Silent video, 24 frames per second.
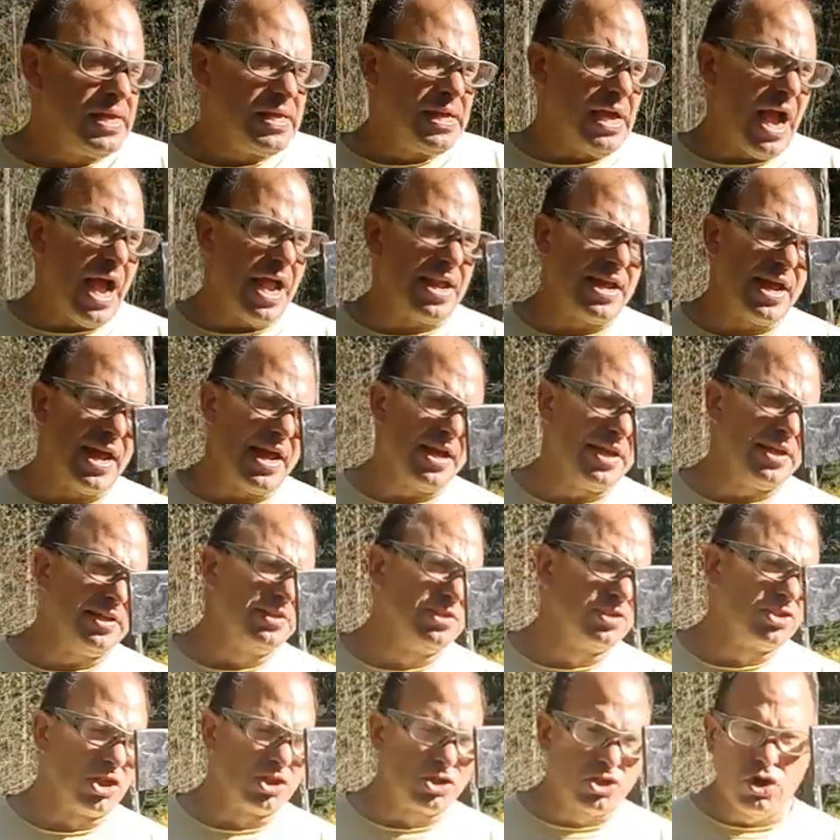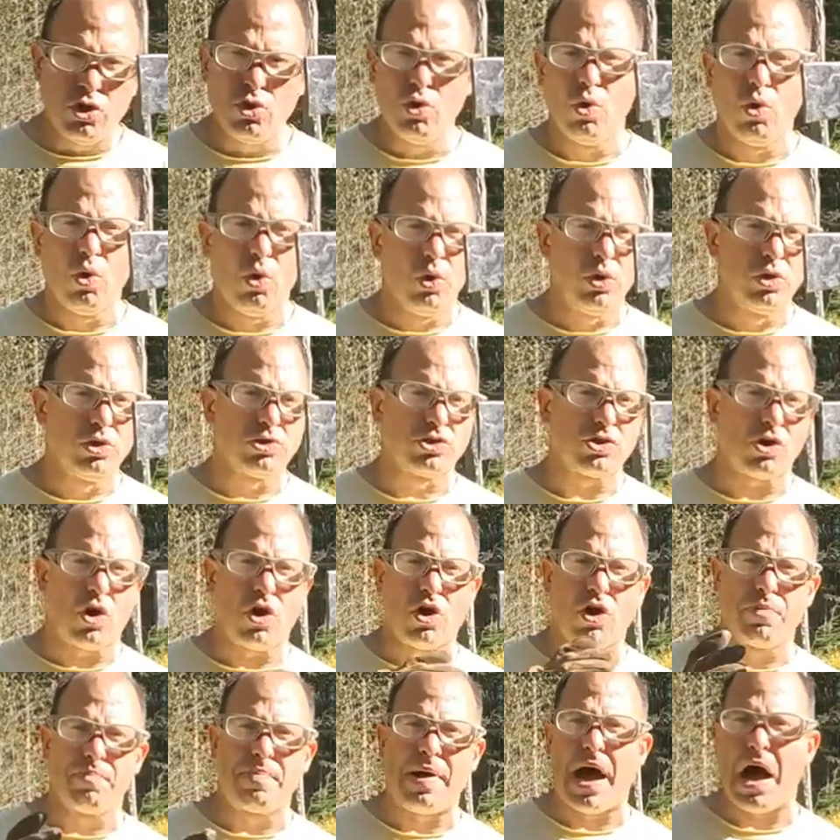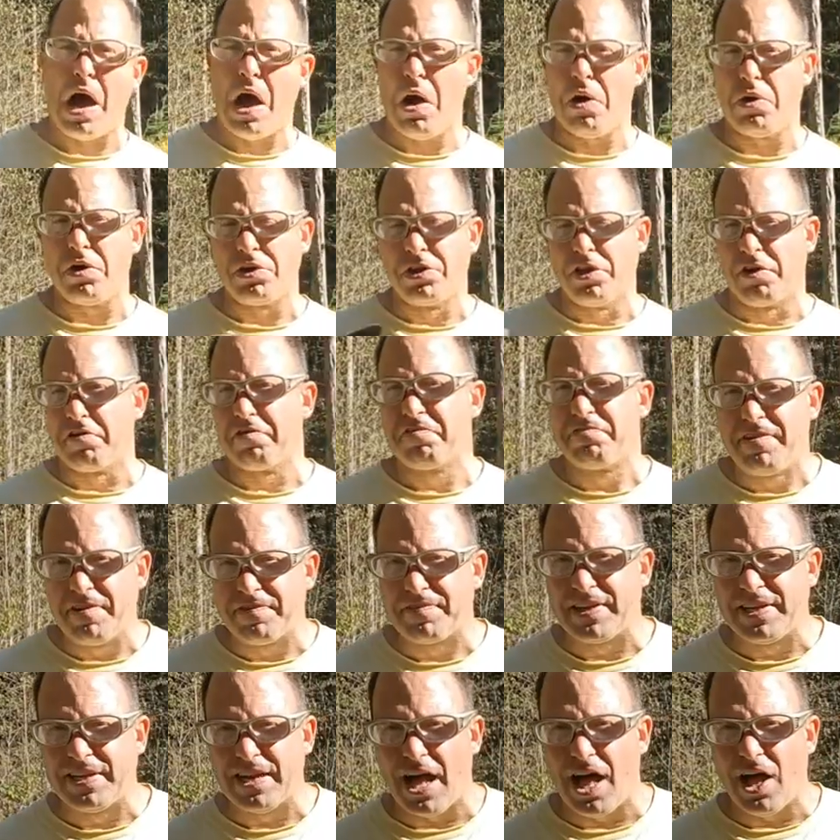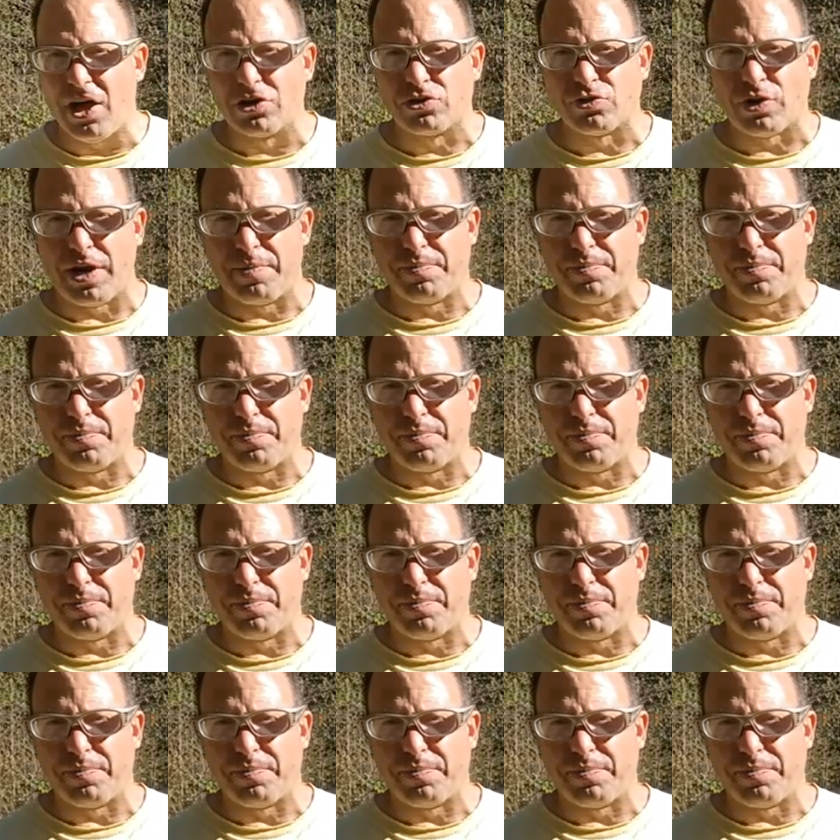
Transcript: And then the tools are about another $50, right?